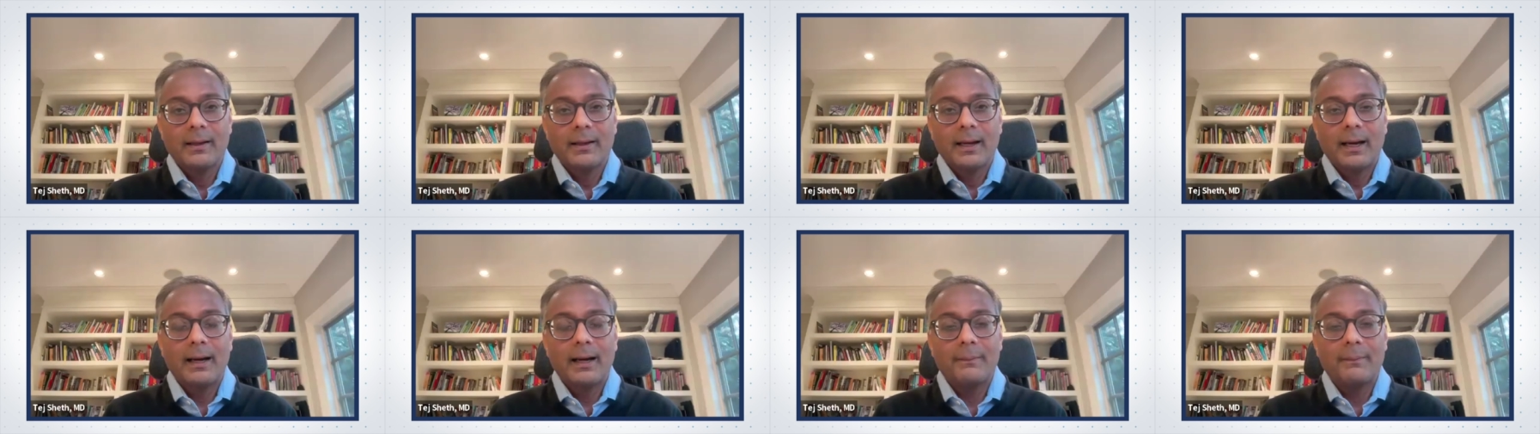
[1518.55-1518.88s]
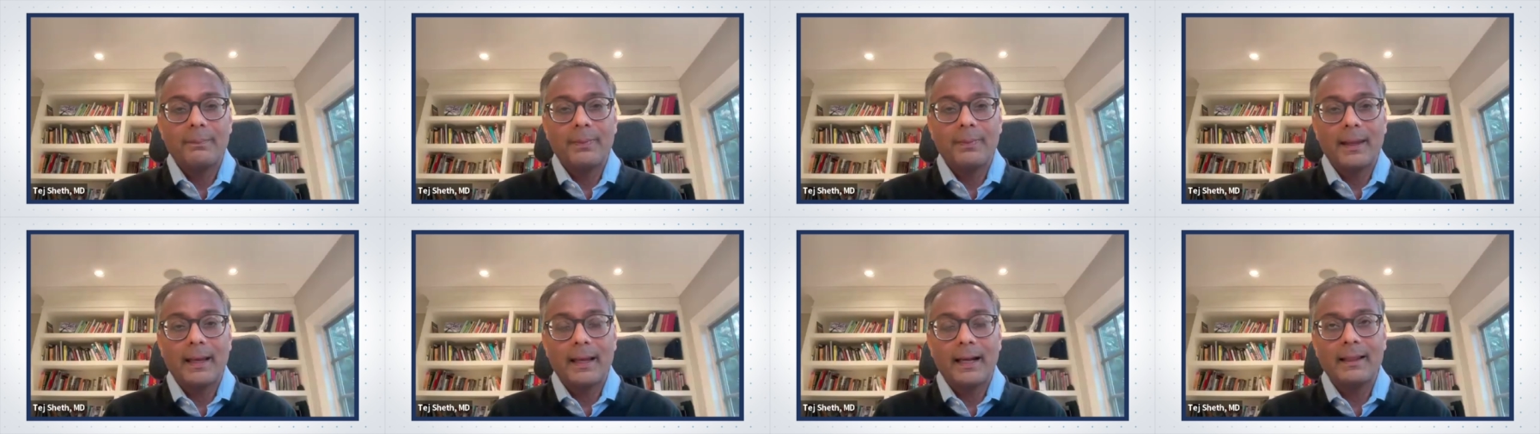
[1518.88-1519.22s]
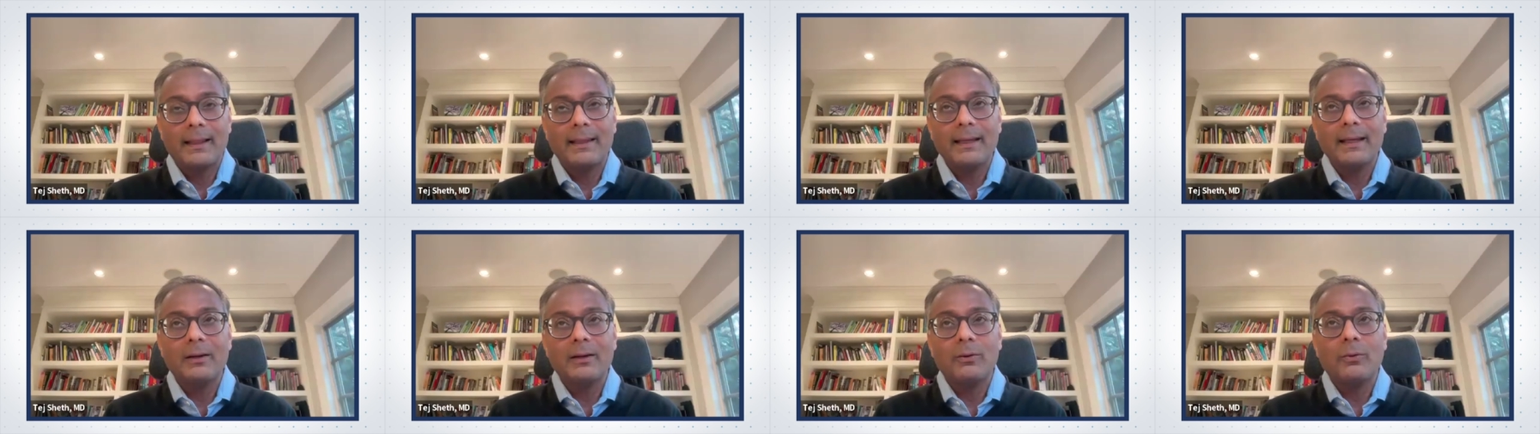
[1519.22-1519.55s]
And I
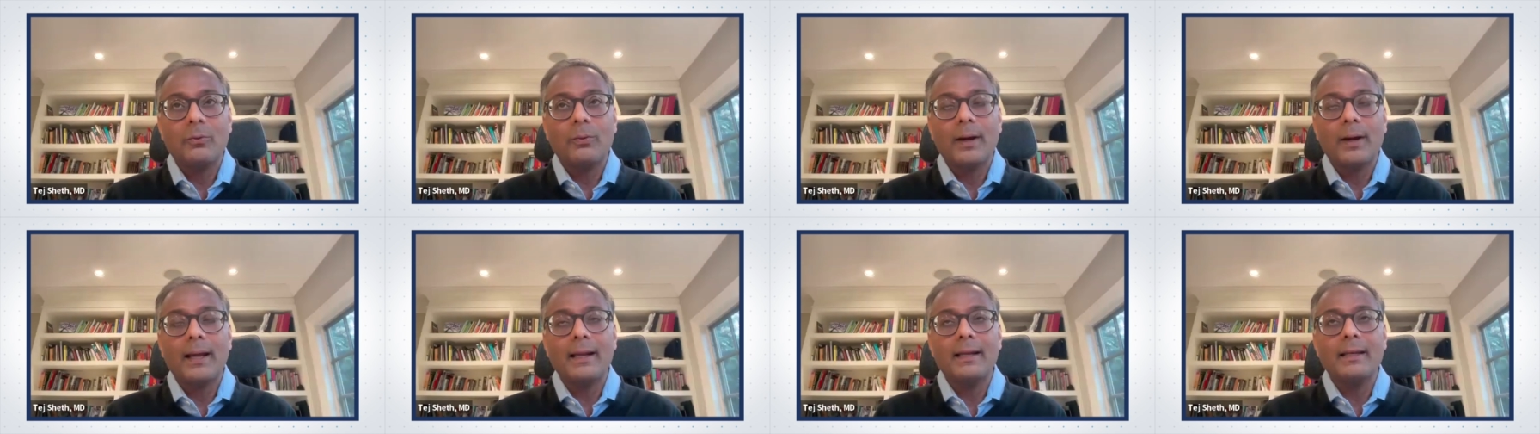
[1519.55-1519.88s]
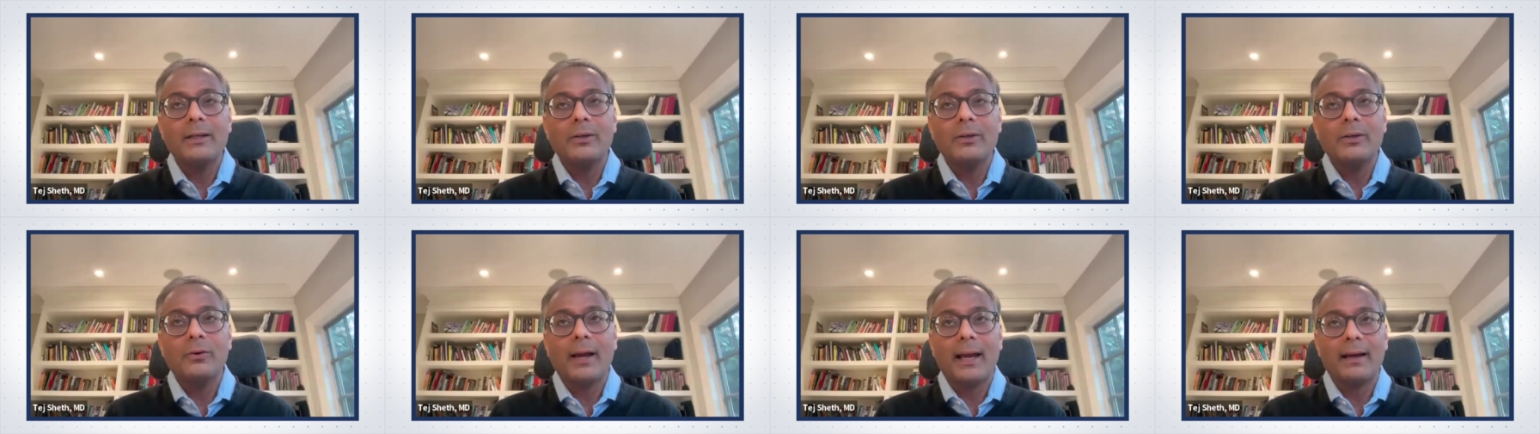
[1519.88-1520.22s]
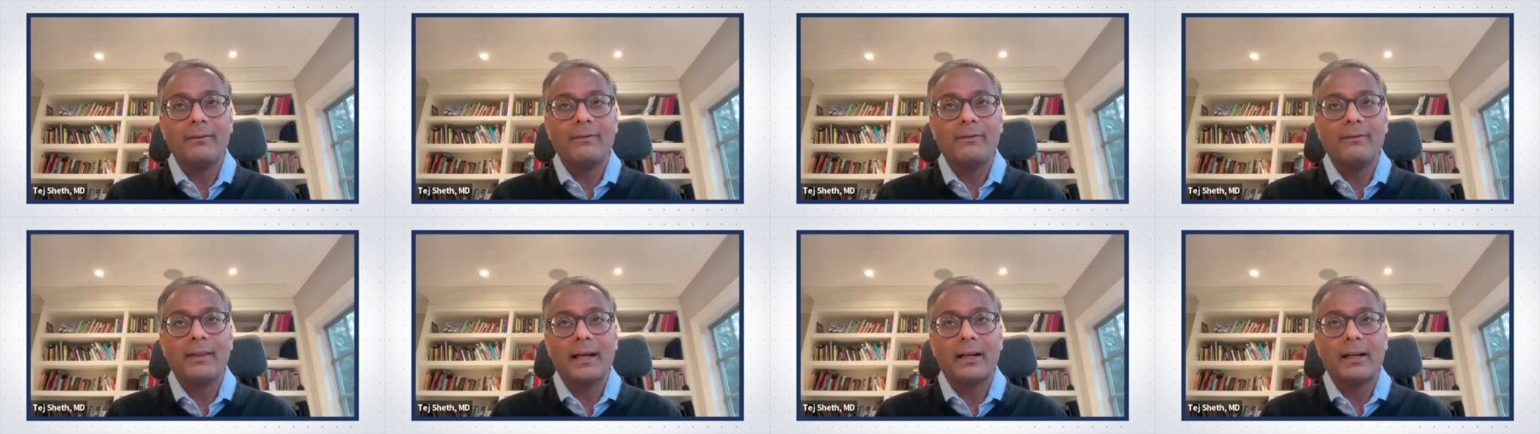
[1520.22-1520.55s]
think when you
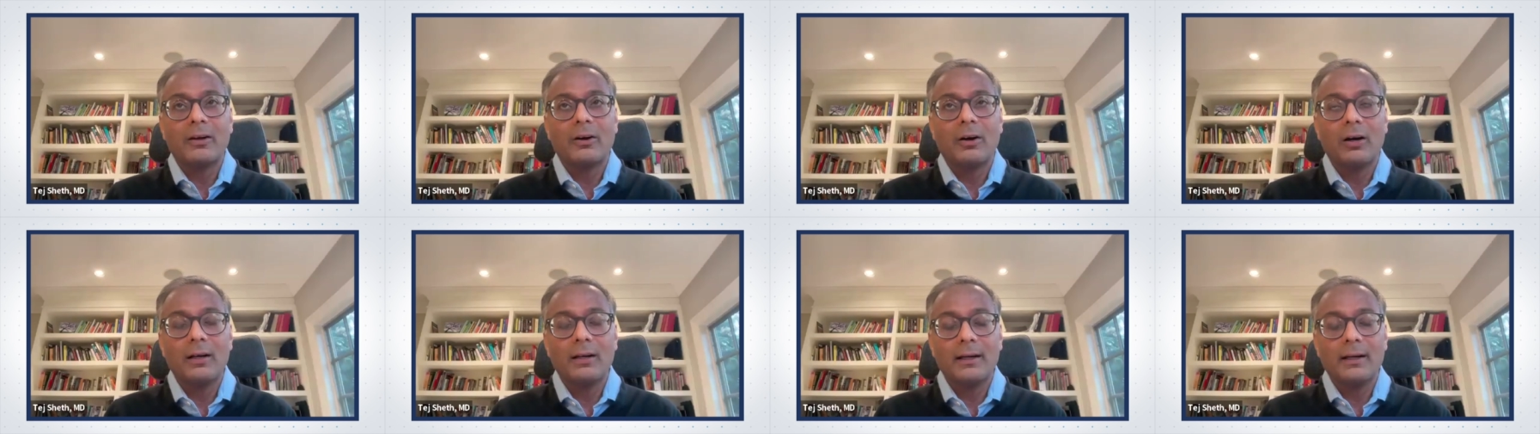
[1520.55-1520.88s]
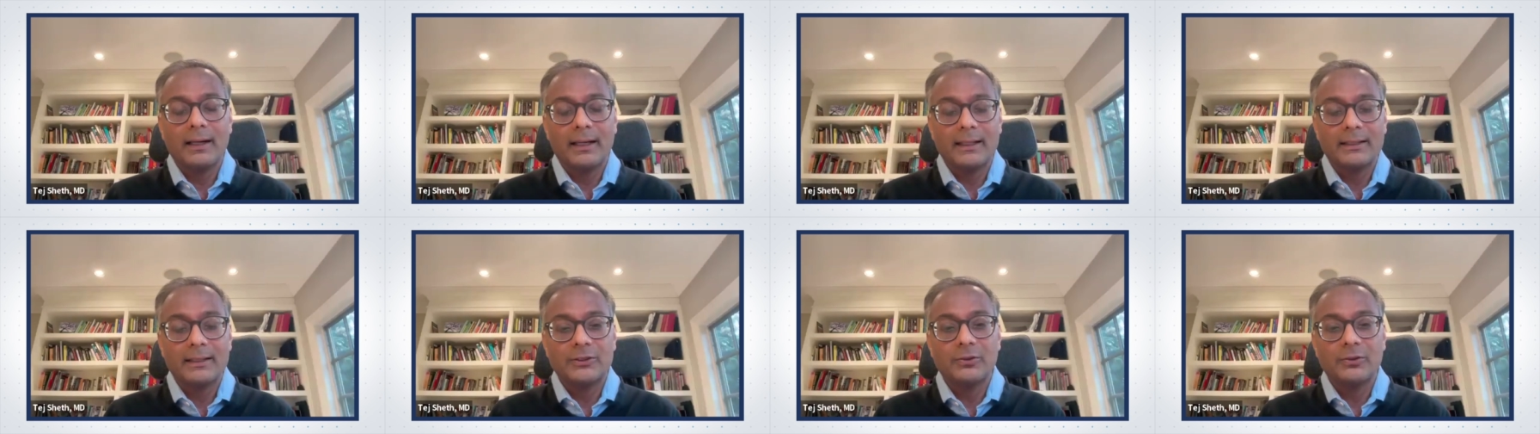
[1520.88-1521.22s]
have that context,